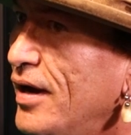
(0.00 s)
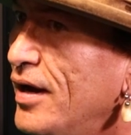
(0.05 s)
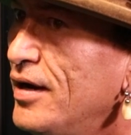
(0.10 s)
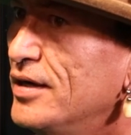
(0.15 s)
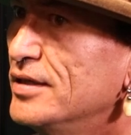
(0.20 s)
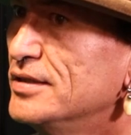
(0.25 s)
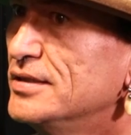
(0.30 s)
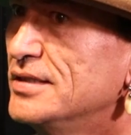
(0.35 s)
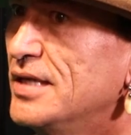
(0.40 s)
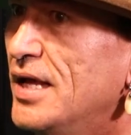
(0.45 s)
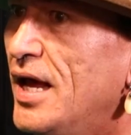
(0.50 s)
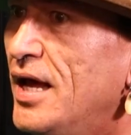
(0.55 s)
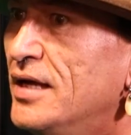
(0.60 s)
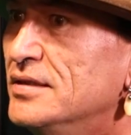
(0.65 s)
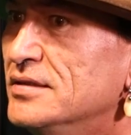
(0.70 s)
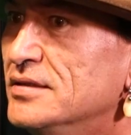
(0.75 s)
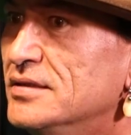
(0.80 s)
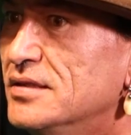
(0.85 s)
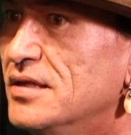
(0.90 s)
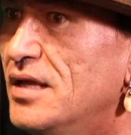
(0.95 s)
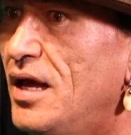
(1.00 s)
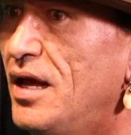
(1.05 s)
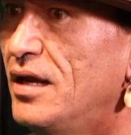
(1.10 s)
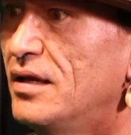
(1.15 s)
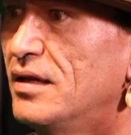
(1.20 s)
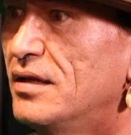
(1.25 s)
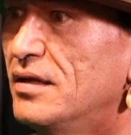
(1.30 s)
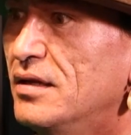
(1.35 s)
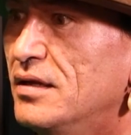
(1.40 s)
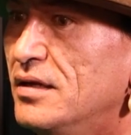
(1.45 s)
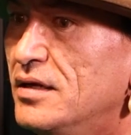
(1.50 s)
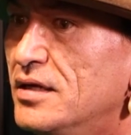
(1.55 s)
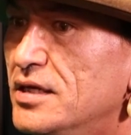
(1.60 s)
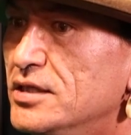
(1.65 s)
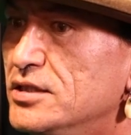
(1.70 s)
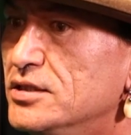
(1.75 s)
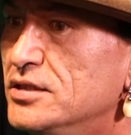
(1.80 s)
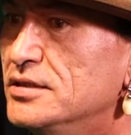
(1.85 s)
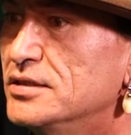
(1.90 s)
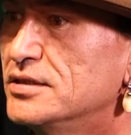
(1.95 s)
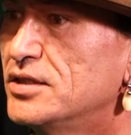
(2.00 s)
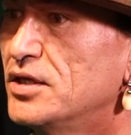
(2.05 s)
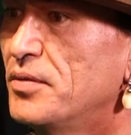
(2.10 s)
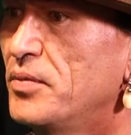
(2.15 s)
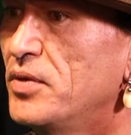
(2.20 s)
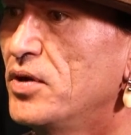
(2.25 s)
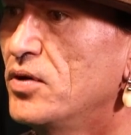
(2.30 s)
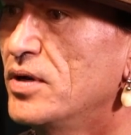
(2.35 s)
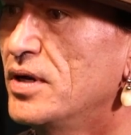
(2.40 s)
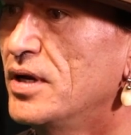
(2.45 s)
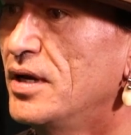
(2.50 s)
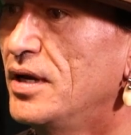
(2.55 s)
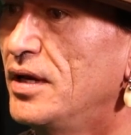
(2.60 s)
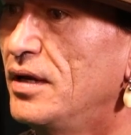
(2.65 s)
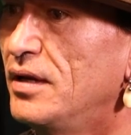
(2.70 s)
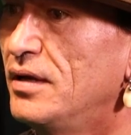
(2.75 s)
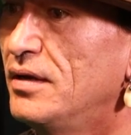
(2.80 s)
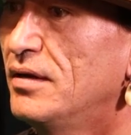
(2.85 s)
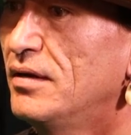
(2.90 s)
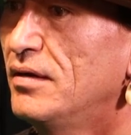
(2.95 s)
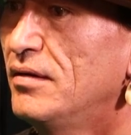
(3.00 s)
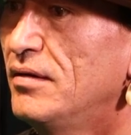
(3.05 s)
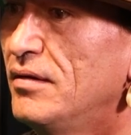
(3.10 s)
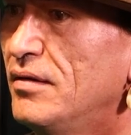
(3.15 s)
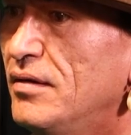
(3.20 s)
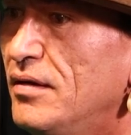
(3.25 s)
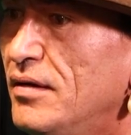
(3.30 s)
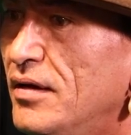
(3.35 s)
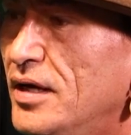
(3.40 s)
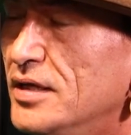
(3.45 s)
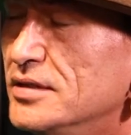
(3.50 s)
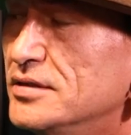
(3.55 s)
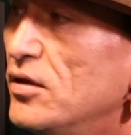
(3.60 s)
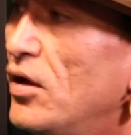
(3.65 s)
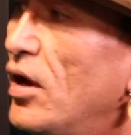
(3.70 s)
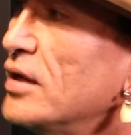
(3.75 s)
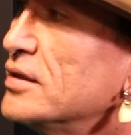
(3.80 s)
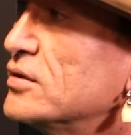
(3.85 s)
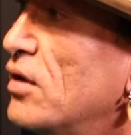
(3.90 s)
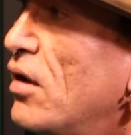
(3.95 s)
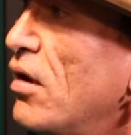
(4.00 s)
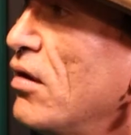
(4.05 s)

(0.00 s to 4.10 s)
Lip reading: understands that the Indigenous community has lost